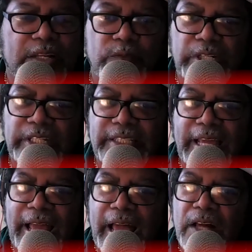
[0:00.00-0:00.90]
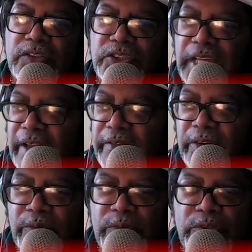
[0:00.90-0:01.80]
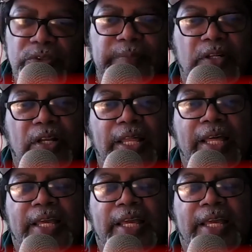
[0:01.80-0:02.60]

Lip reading: could really get the house. You could have your own room and all that.